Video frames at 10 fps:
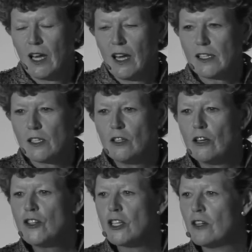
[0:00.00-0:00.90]
It's the
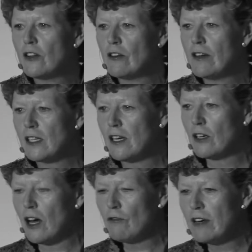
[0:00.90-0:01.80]
notion that there is
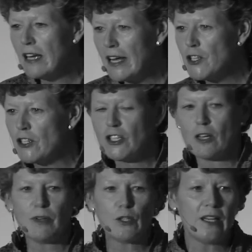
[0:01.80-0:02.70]
a
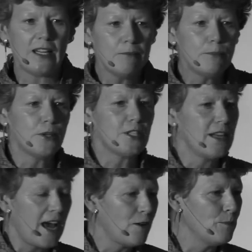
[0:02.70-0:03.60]
relationship between input
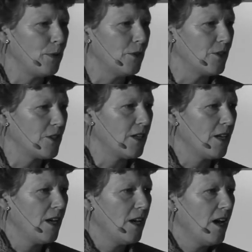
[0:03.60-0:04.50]
and output,
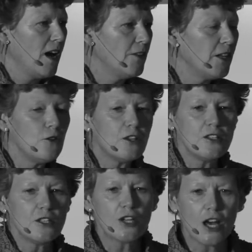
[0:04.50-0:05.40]
and that you can
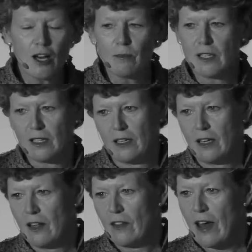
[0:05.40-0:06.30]
determine
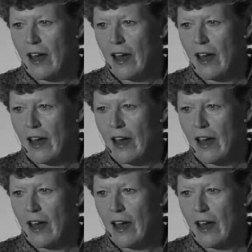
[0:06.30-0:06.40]
that